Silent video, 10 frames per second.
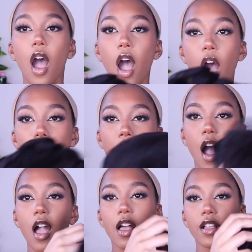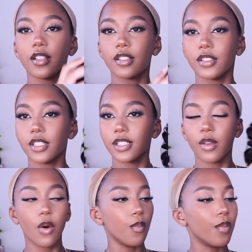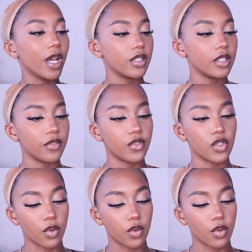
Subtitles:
Aww, this whole bundle of